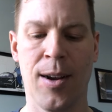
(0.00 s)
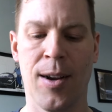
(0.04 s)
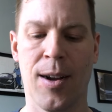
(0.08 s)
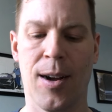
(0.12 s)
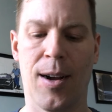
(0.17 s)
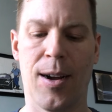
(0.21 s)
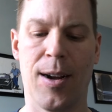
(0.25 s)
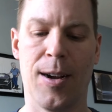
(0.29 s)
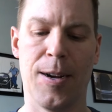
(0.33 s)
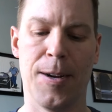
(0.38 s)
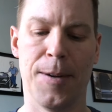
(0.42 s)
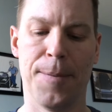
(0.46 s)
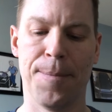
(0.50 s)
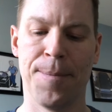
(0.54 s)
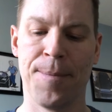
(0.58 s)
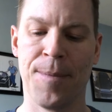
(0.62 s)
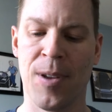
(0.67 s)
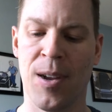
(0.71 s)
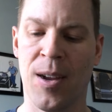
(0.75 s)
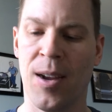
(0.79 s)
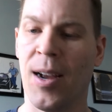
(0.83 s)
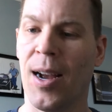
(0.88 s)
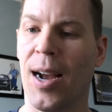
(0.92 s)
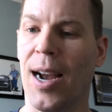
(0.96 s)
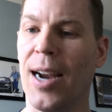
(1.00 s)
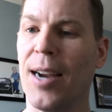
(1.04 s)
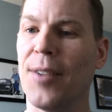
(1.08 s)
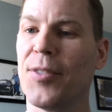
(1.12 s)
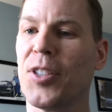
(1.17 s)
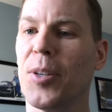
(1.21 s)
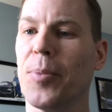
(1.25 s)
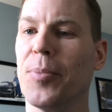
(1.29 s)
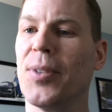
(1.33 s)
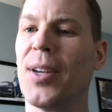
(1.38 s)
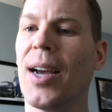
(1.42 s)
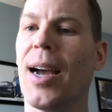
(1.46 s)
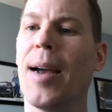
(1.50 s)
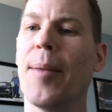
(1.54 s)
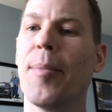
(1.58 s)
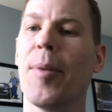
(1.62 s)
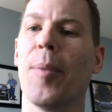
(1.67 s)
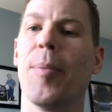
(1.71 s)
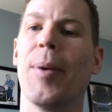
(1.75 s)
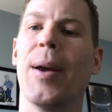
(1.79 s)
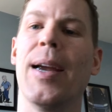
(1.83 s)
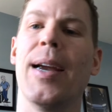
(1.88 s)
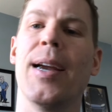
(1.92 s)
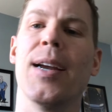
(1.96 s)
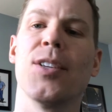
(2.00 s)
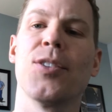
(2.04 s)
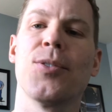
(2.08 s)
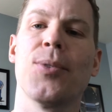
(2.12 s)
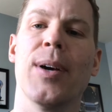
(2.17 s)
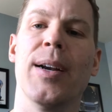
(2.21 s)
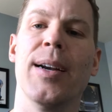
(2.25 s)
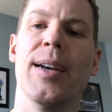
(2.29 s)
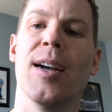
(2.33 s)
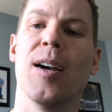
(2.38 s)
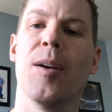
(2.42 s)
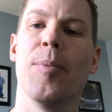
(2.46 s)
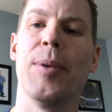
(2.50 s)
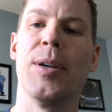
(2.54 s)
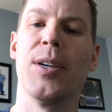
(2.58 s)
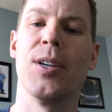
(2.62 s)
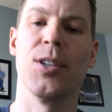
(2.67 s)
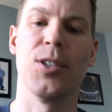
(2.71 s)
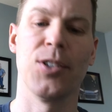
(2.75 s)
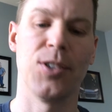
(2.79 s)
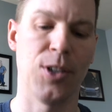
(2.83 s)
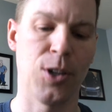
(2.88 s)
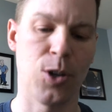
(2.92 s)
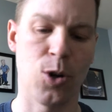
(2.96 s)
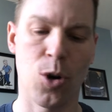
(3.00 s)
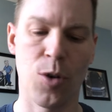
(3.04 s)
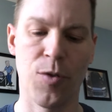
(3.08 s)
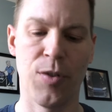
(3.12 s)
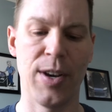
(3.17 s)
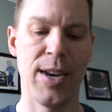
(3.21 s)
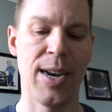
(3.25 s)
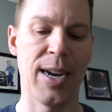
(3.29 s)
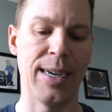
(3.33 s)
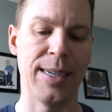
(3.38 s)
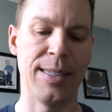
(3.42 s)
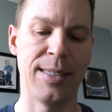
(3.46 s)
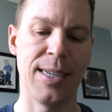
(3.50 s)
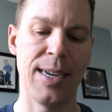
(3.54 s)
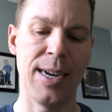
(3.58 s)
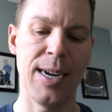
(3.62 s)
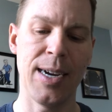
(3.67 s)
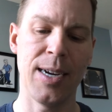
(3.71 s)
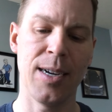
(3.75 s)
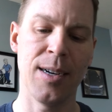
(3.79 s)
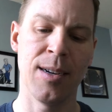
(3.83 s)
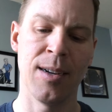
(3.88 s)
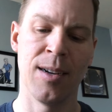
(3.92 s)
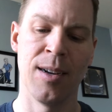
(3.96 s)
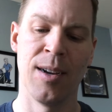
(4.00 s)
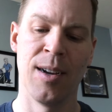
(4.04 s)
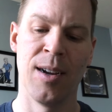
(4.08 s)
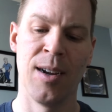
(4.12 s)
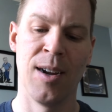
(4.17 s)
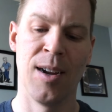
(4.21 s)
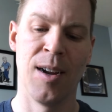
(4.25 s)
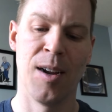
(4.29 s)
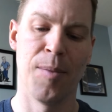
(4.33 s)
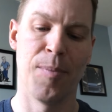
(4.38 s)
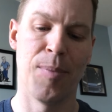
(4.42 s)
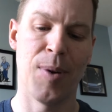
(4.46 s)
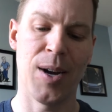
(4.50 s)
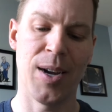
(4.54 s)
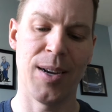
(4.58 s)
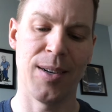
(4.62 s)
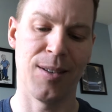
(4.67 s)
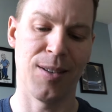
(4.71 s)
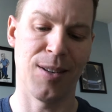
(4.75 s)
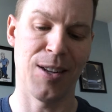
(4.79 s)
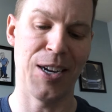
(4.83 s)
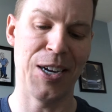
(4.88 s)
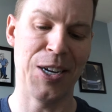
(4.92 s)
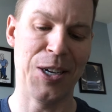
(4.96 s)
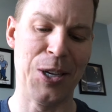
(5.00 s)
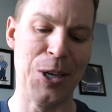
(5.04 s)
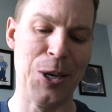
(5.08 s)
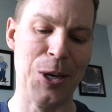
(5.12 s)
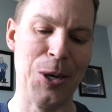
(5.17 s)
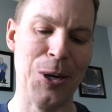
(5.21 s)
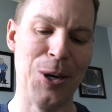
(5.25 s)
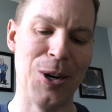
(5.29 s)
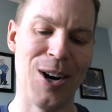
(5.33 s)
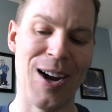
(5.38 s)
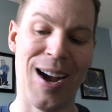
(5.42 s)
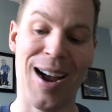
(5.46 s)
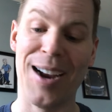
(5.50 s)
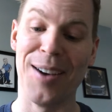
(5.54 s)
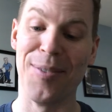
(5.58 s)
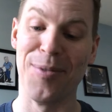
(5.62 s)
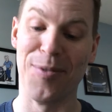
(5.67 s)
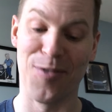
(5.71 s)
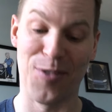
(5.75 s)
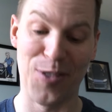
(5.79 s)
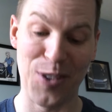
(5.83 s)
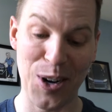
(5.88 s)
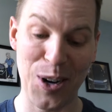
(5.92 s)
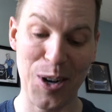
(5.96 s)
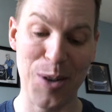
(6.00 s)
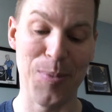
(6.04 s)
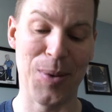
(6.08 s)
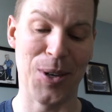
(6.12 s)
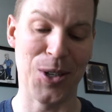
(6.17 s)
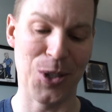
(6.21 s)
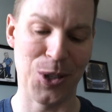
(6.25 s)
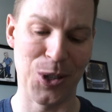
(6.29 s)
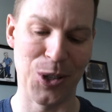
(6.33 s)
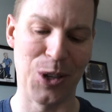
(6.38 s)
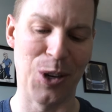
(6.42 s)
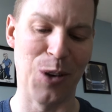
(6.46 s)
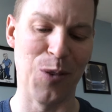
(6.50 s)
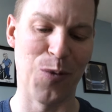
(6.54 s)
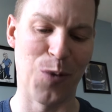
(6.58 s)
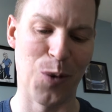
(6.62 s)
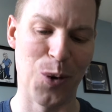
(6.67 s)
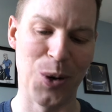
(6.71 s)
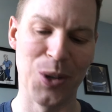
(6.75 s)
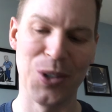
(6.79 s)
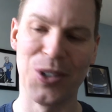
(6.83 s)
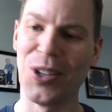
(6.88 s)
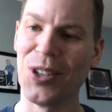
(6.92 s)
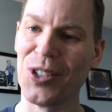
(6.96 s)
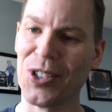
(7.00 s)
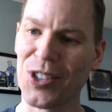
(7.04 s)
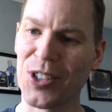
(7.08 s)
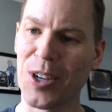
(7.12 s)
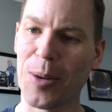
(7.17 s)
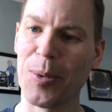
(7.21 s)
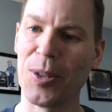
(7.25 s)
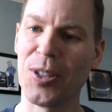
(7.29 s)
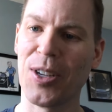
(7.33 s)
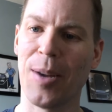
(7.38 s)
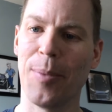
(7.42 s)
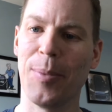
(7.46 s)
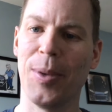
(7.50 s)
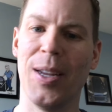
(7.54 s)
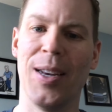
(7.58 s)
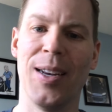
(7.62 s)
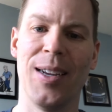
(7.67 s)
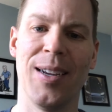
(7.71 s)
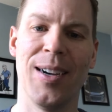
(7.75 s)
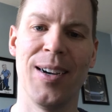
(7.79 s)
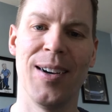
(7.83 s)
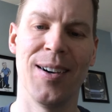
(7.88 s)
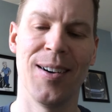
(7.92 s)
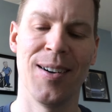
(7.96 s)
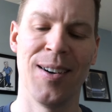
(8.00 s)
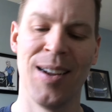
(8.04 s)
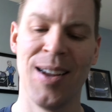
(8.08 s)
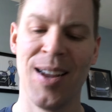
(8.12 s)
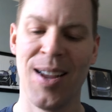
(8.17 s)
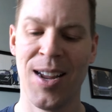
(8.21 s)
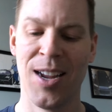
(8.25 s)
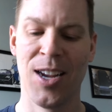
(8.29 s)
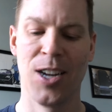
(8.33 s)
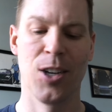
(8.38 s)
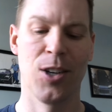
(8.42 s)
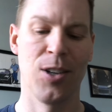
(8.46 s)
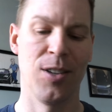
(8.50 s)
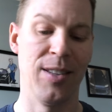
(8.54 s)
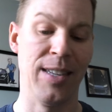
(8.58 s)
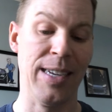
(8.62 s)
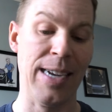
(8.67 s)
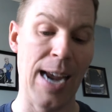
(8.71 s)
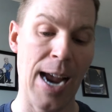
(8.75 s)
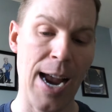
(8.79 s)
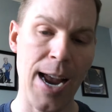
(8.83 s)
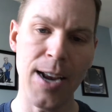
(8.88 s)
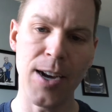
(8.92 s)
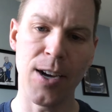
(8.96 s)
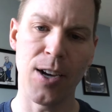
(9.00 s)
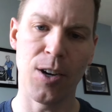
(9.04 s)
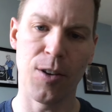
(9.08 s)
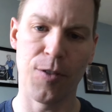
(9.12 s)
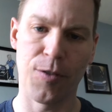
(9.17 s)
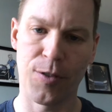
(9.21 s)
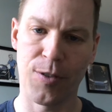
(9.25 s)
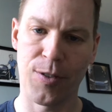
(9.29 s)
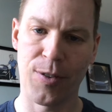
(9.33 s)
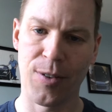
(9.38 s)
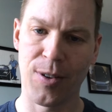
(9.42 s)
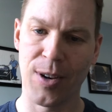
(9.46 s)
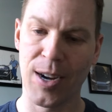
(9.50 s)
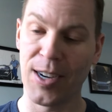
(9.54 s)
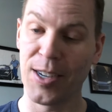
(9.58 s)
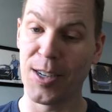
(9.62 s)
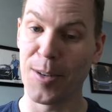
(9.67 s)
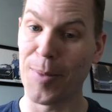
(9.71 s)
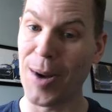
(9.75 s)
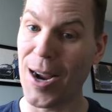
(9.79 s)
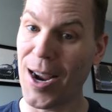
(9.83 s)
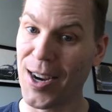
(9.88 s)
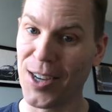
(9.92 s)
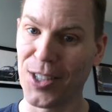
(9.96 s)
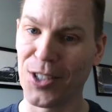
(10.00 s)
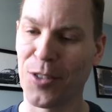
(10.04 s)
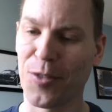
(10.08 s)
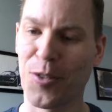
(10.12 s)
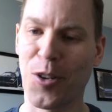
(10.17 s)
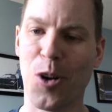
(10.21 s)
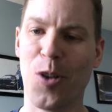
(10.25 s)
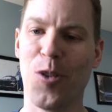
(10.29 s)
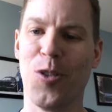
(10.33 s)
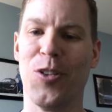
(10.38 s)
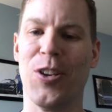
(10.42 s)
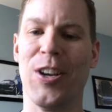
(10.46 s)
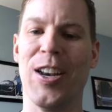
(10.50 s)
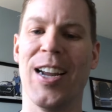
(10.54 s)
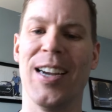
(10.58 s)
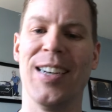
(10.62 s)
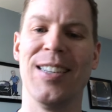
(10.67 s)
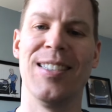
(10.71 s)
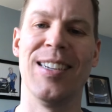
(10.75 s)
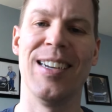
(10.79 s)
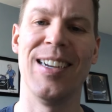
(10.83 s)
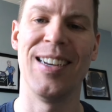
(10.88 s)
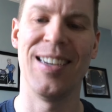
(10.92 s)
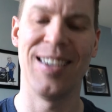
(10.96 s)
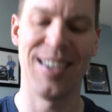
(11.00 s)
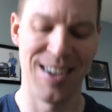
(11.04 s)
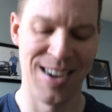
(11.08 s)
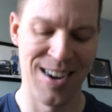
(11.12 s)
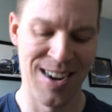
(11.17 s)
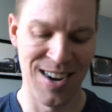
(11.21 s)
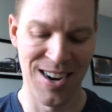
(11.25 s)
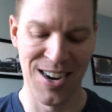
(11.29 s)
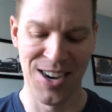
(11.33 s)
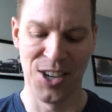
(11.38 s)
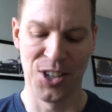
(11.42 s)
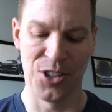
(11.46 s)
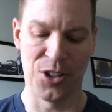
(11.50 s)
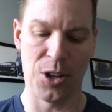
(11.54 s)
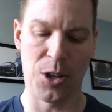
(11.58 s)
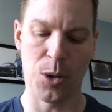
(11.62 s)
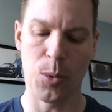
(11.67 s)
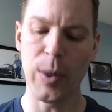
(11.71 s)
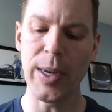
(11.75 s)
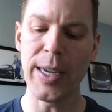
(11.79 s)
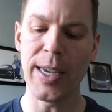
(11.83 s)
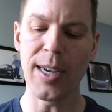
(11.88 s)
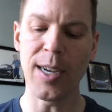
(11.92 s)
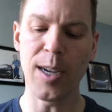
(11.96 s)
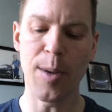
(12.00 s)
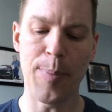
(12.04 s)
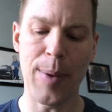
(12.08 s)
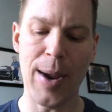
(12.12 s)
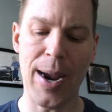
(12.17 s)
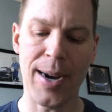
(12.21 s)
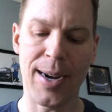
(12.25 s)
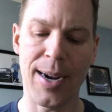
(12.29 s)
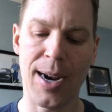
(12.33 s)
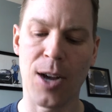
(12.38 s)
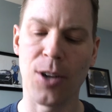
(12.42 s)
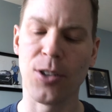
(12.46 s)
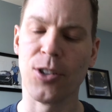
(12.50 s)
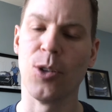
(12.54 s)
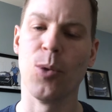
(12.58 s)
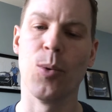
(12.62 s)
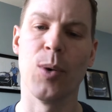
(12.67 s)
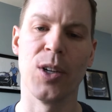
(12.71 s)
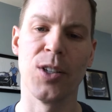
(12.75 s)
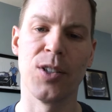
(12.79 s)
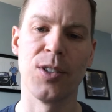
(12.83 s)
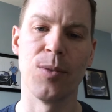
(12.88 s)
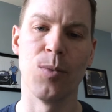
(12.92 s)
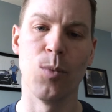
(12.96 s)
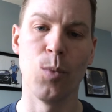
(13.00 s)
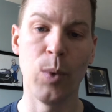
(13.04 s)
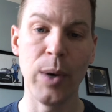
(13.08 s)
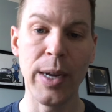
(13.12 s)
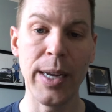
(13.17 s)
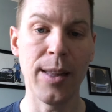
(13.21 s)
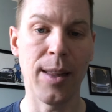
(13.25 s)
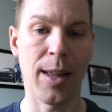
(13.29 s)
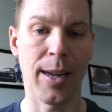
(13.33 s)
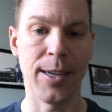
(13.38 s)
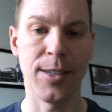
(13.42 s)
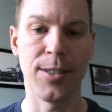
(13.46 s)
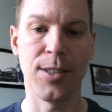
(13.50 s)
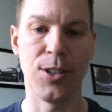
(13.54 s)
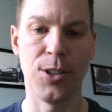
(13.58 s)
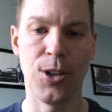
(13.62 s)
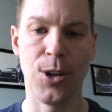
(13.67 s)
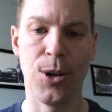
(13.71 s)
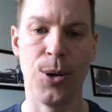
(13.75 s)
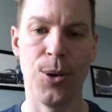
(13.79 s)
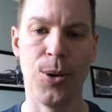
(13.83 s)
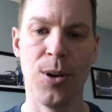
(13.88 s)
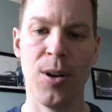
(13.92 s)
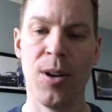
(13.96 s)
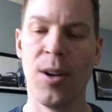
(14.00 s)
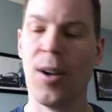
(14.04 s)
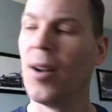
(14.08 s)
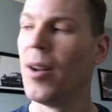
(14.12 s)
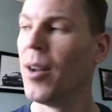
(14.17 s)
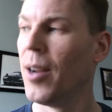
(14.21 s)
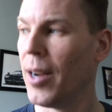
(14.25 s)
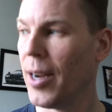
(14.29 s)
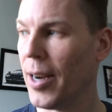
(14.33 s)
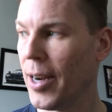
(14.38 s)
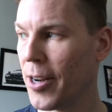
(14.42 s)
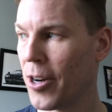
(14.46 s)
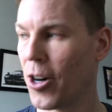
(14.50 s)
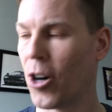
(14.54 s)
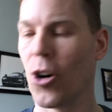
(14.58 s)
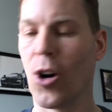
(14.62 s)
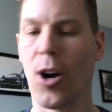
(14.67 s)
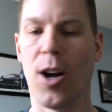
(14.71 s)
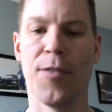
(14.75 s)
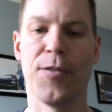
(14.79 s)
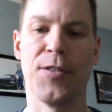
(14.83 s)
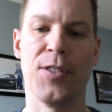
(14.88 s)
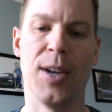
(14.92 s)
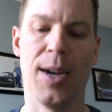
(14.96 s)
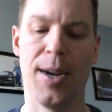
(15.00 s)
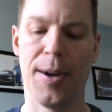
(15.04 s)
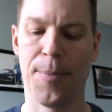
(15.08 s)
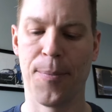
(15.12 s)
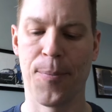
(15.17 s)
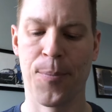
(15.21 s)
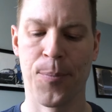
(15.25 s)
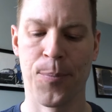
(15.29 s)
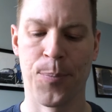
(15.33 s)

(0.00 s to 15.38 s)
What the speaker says: I have some time on my hands right now because of the COVID-19, but like you, I'm very much looking forward to the summertime getting here, the end of and demise of COVID-19, so that we can get back out to what we like to do in our off time.